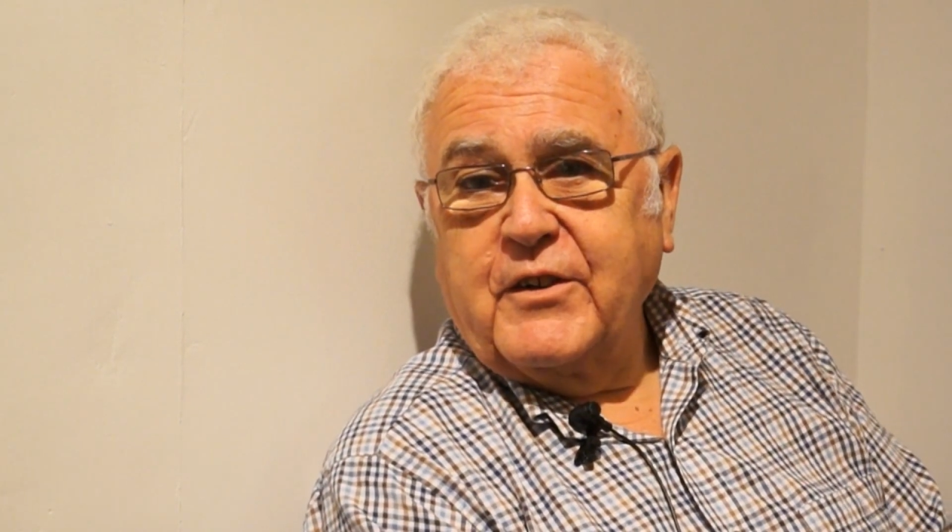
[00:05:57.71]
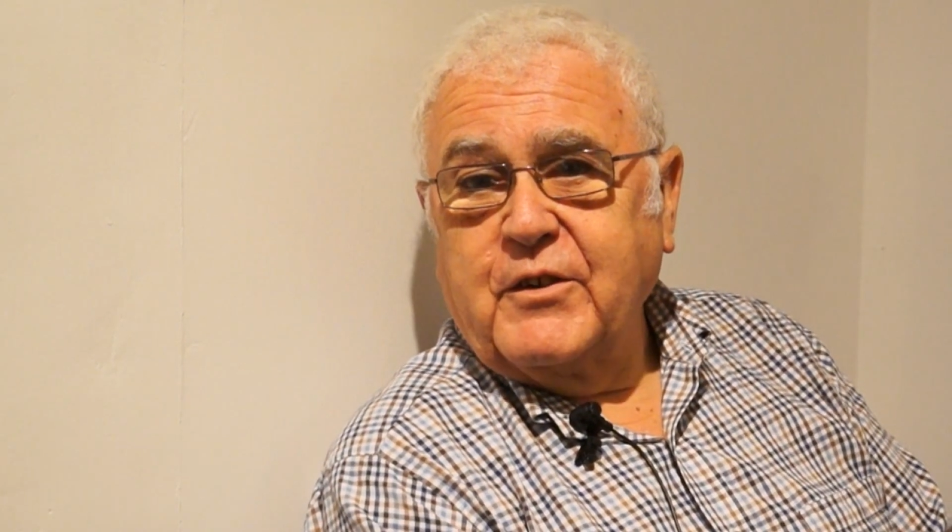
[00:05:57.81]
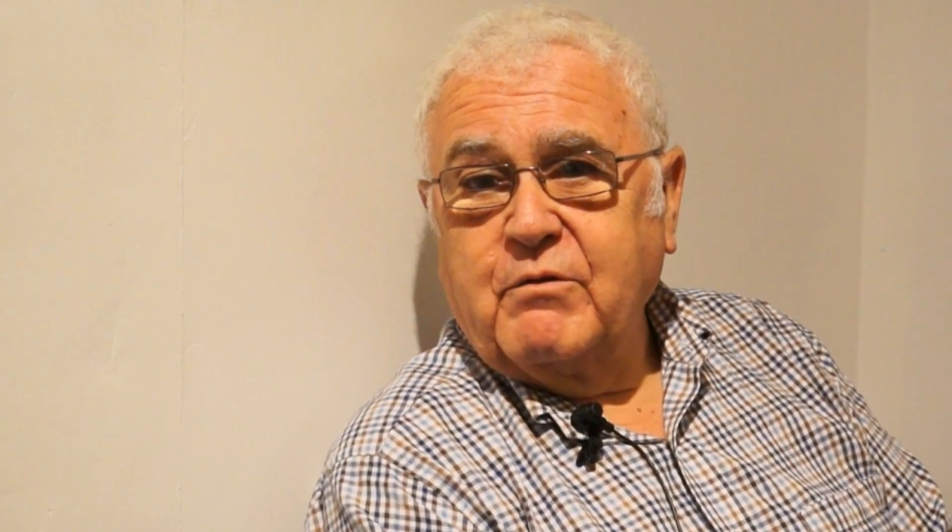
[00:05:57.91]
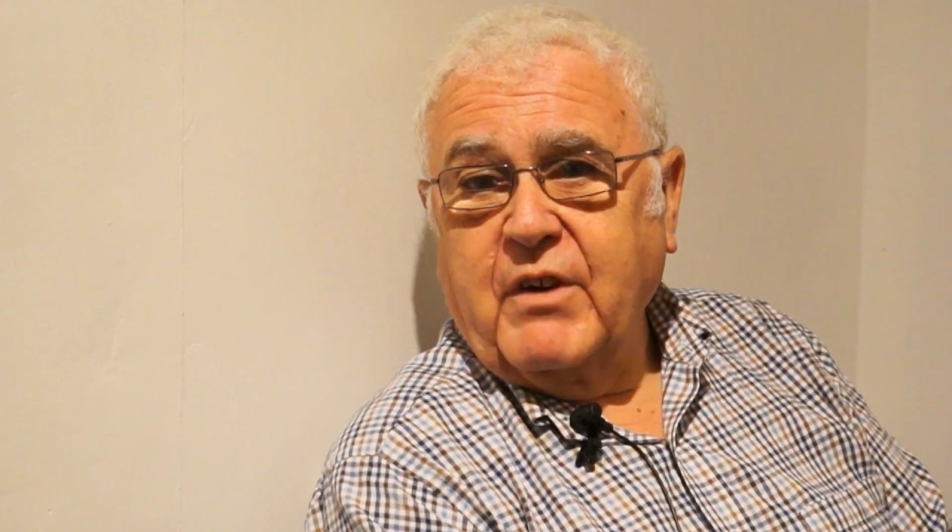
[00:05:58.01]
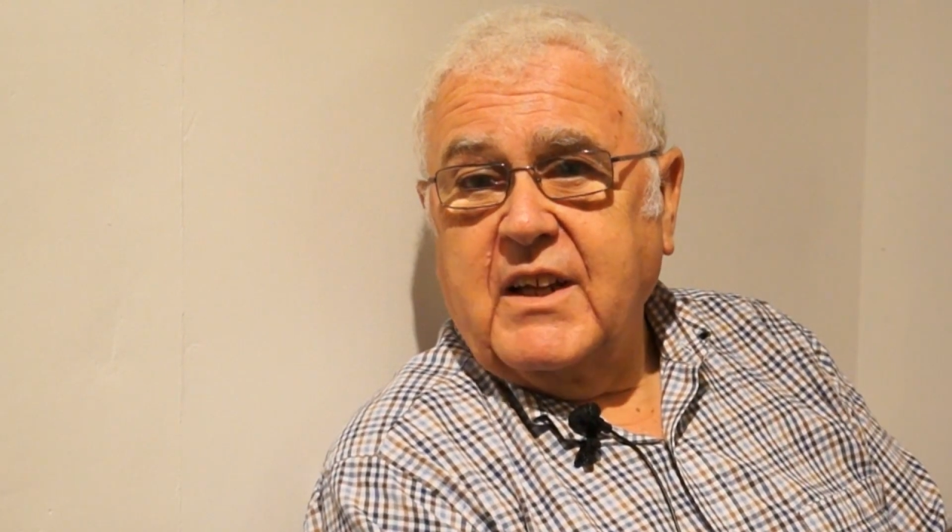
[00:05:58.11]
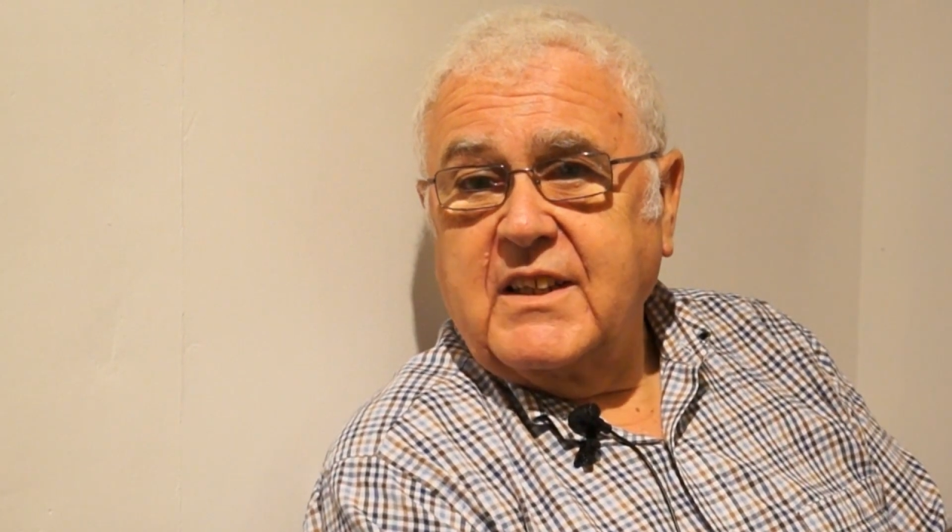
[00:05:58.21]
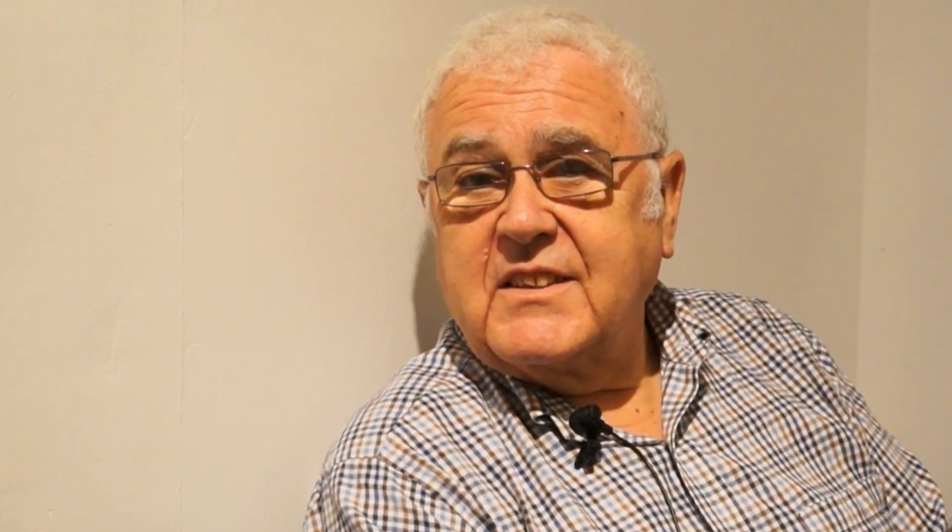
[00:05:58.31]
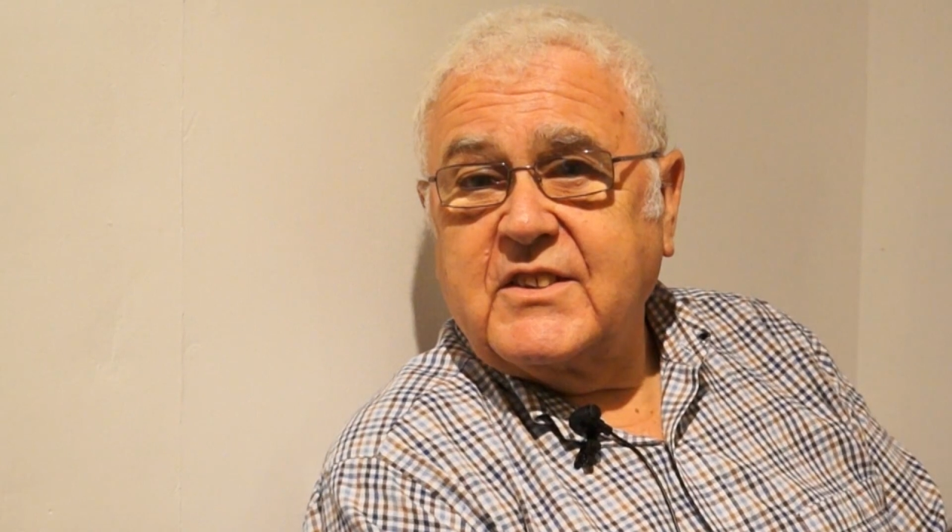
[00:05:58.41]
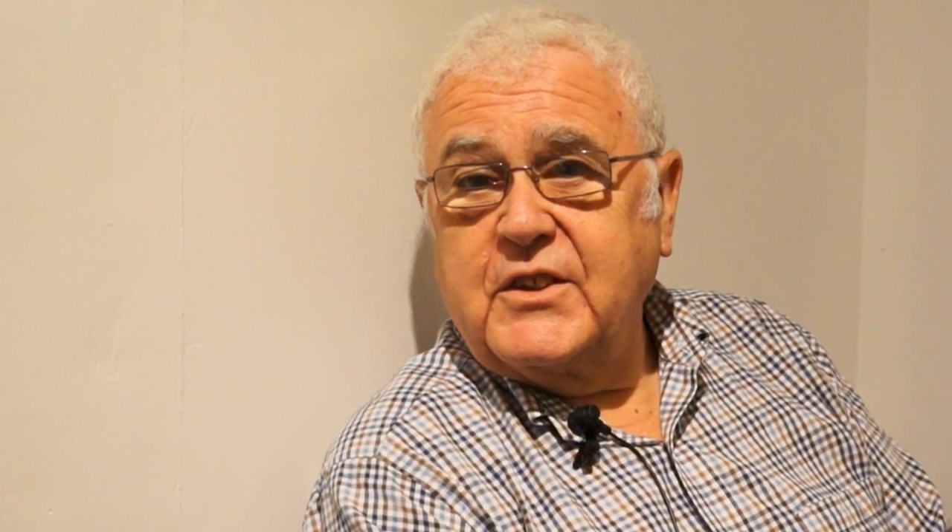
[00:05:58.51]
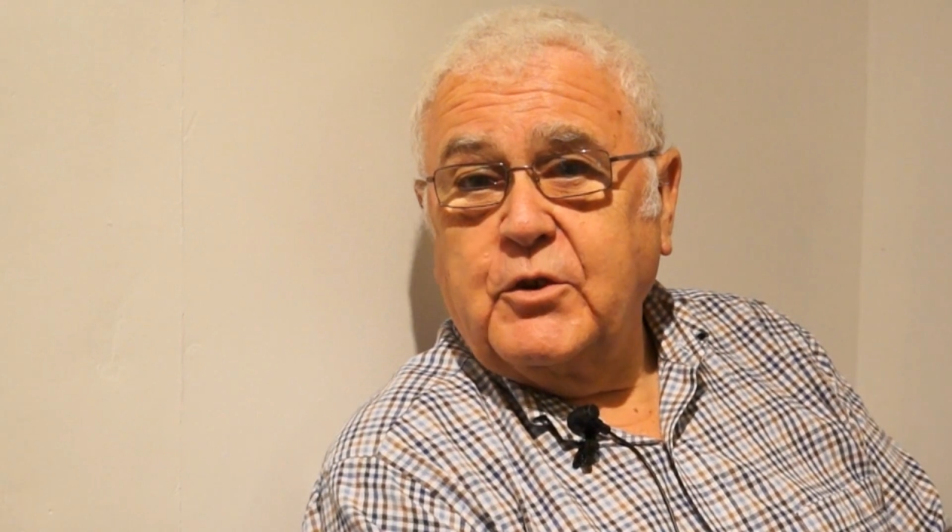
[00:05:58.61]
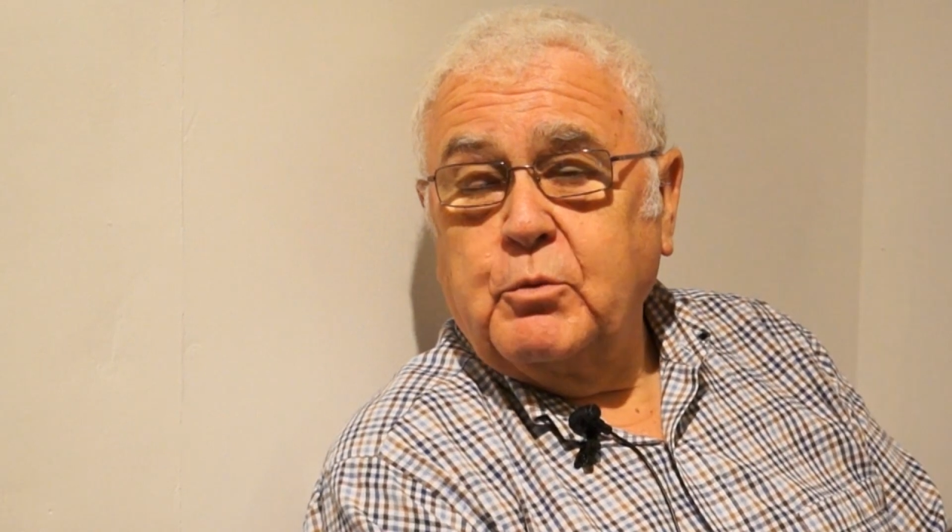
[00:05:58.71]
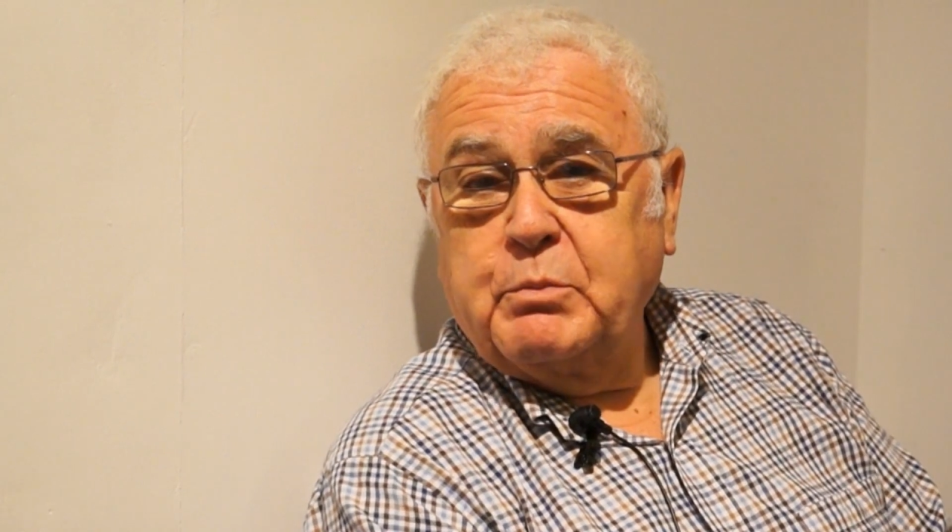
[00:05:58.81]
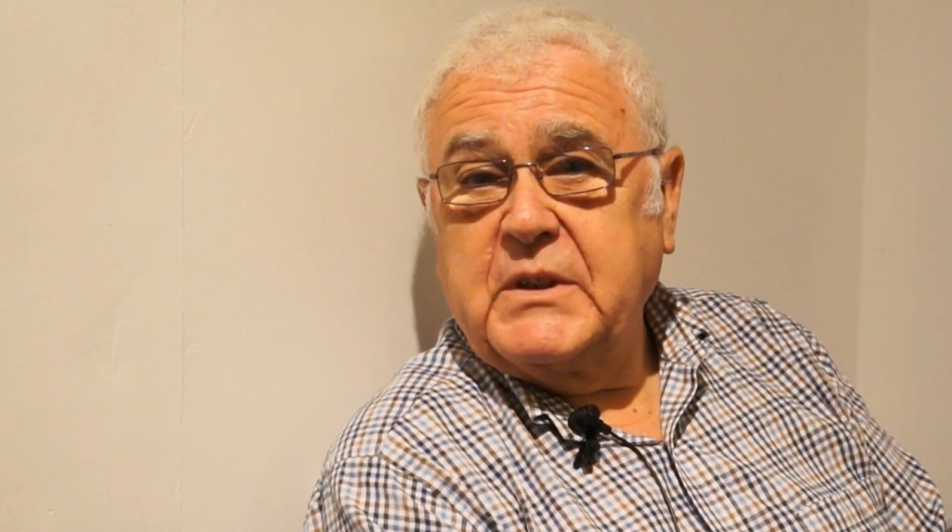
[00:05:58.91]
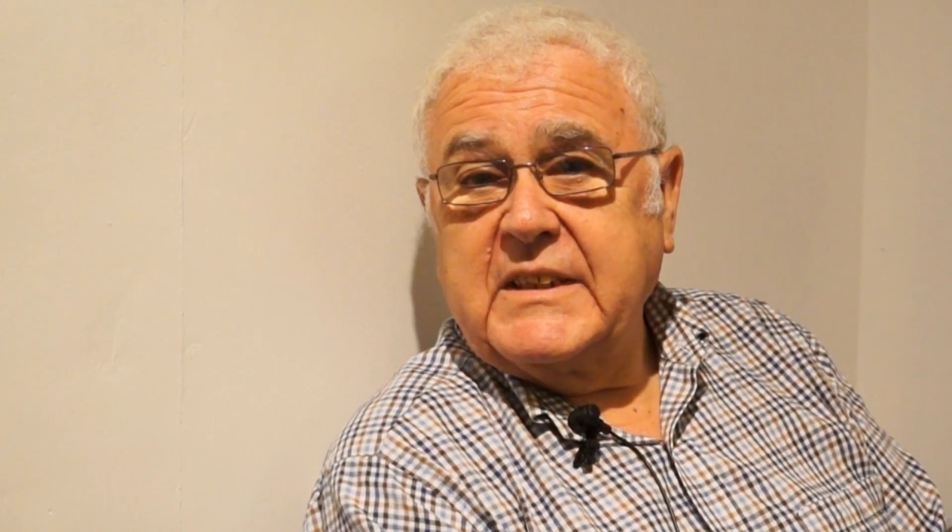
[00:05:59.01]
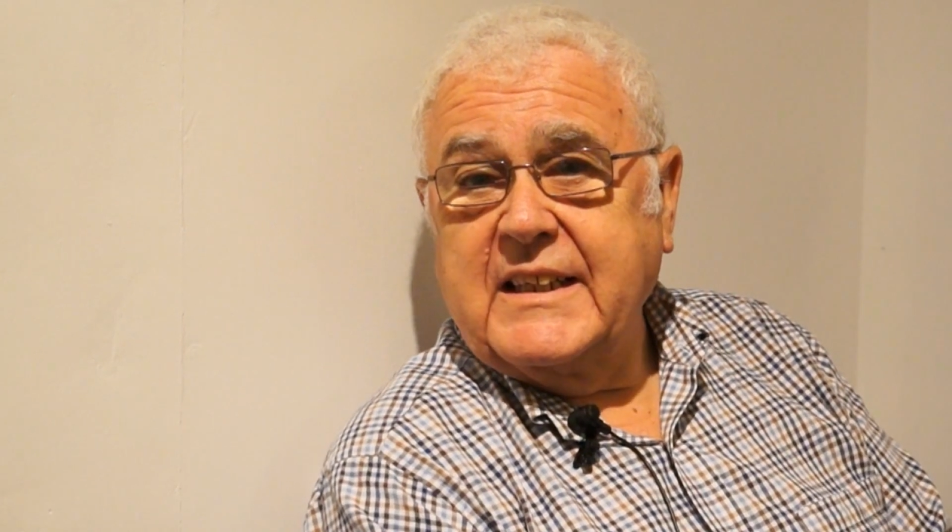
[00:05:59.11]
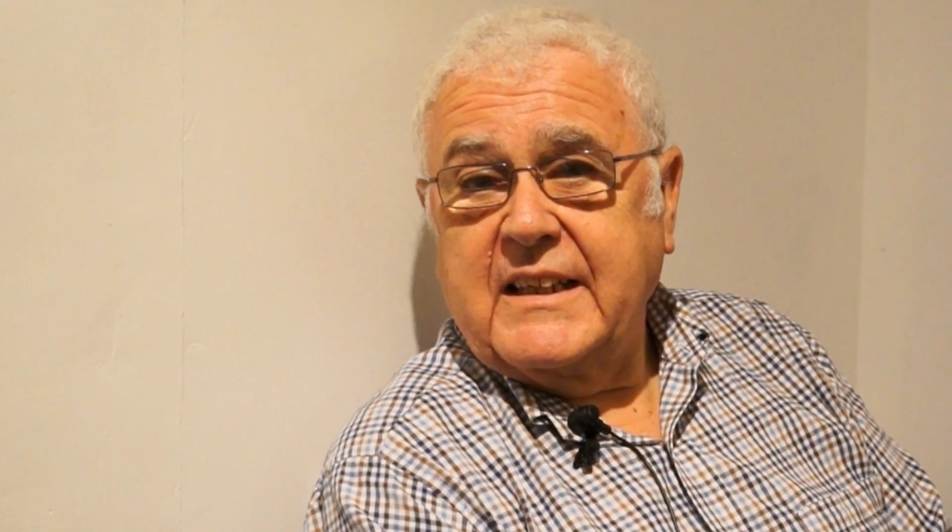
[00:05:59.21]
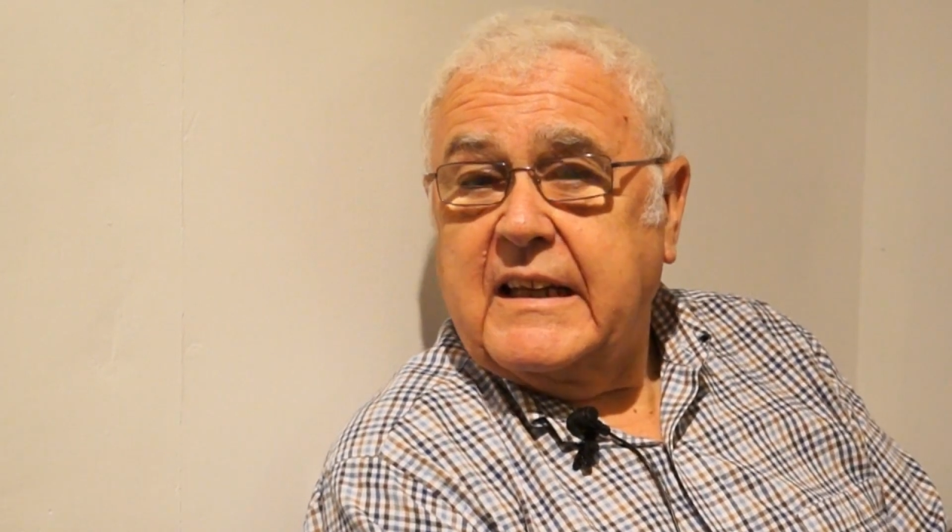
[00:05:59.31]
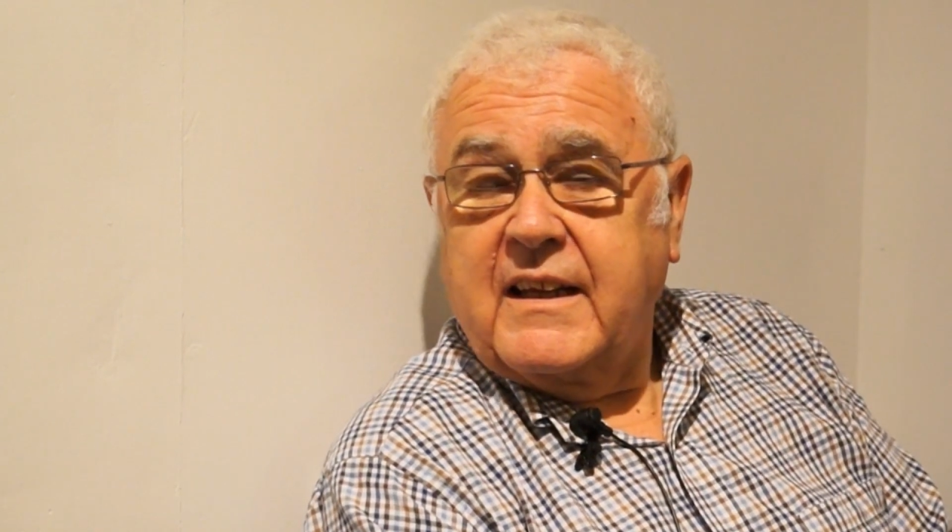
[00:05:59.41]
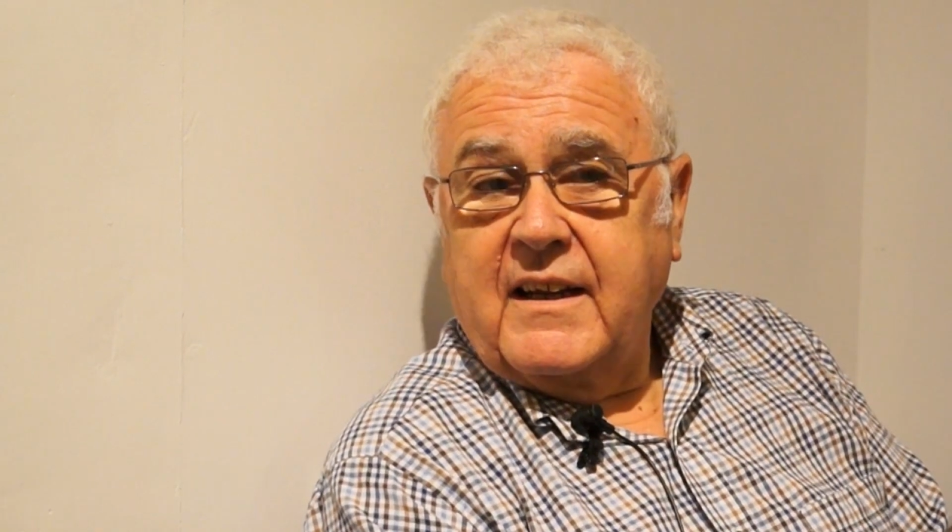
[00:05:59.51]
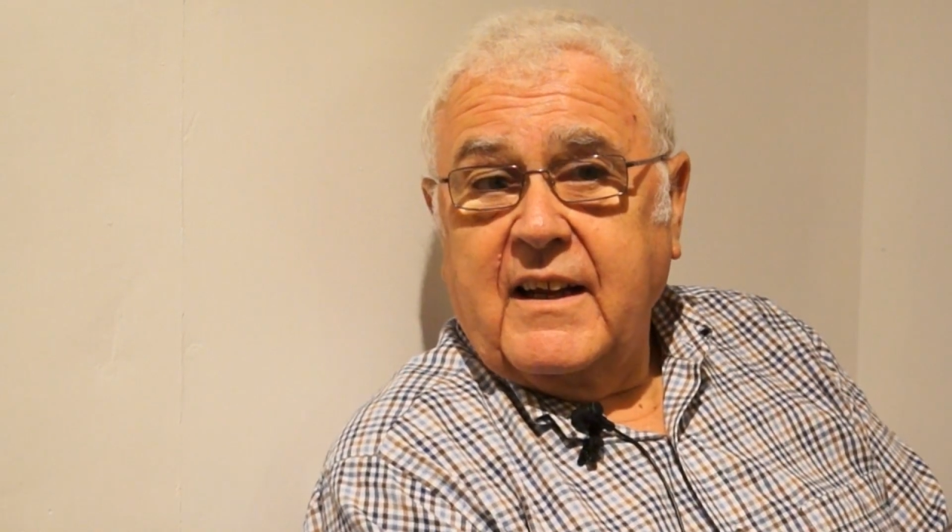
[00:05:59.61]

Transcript: in advance you put it in.